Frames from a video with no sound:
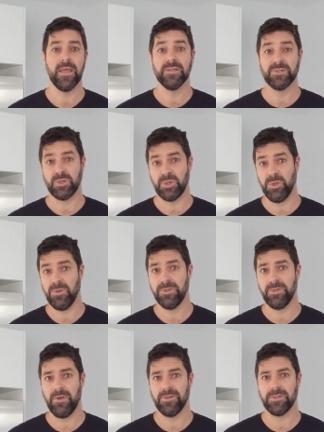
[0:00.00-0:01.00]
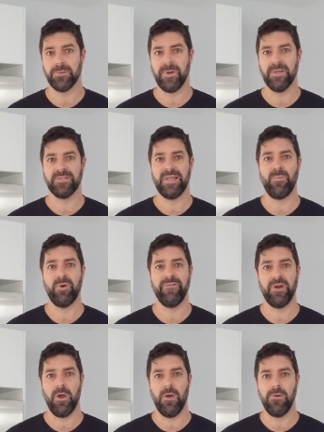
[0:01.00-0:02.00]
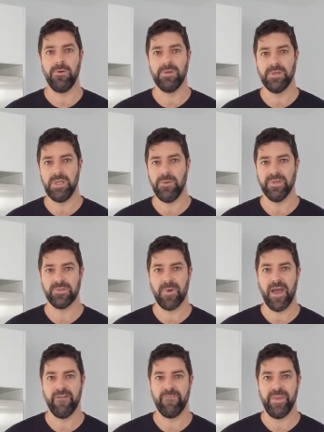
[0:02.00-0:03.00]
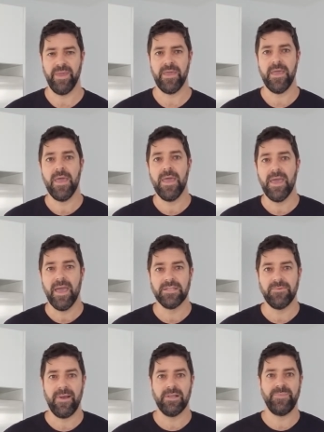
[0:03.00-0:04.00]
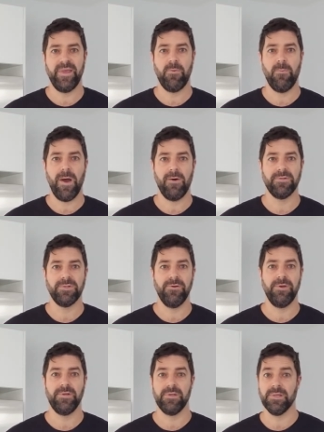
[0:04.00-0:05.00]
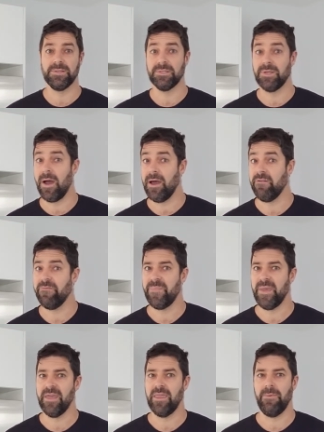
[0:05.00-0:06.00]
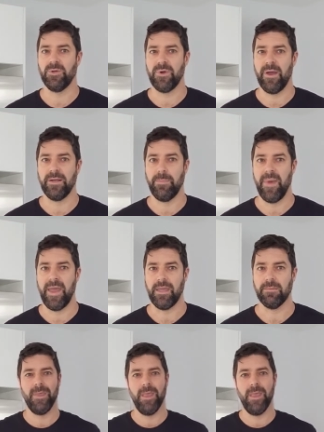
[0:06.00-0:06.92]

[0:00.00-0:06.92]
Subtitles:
So choosing those 3 is somewhat of an ode to US craft beer, as well as being well suited to the style of beer that we're trying to make.